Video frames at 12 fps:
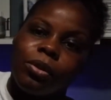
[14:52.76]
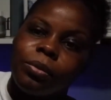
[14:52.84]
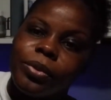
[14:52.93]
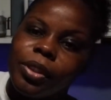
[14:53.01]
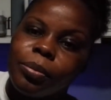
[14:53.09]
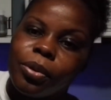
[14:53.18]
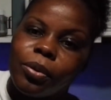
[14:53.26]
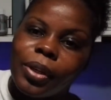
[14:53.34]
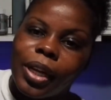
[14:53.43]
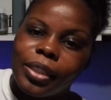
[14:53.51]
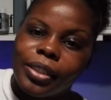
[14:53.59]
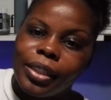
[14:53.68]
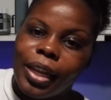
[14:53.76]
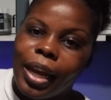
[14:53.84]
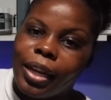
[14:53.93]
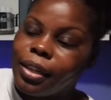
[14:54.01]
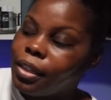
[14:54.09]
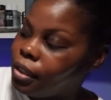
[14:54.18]
Depot, and I did
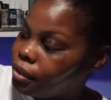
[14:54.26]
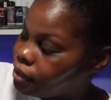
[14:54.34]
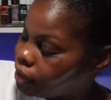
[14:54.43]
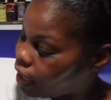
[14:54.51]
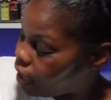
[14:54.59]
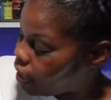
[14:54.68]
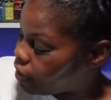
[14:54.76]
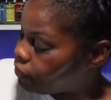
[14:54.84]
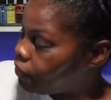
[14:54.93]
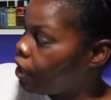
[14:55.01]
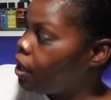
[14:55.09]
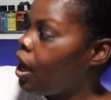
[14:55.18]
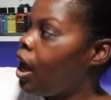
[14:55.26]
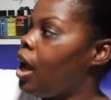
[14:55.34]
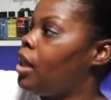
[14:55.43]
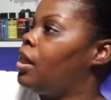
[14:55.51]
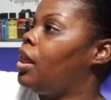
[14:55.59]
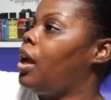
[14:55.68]
had it cut in half.
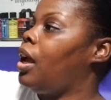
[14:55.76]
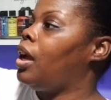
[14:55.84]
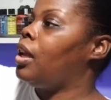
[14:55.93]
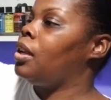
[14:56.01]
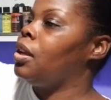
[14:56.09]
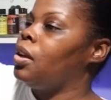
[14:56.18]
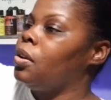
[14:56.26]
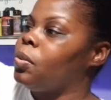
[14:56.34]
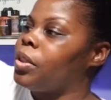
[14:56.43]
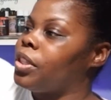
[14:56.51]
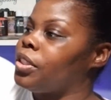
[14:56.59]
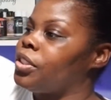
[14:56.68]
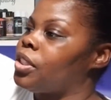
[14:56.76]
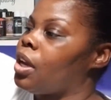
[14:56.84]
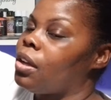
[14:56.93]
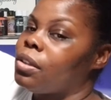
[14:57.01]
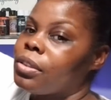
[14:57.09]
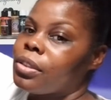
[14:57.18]
And then with the
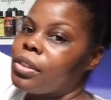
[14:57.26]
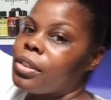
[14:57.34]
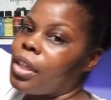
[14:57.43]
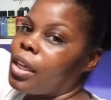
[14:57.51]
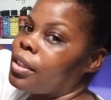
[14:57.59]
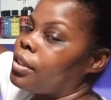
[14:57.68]
shells, like